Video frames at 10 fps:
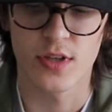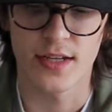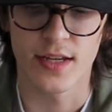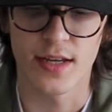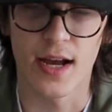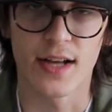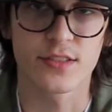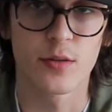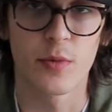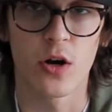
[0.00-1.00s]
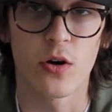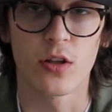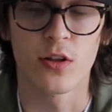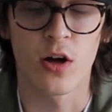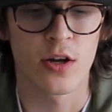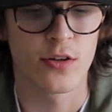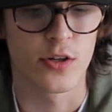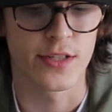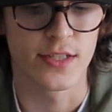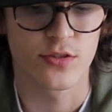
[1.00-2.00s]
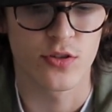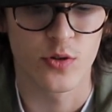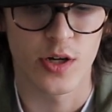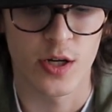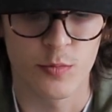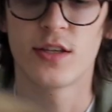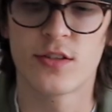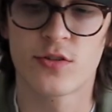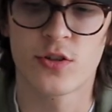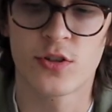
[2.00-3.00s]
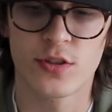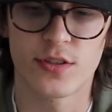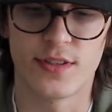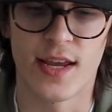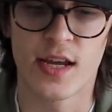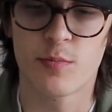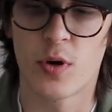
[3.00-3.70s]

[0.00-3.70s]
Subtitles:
I get asked about a lot on Instagram. These are Dan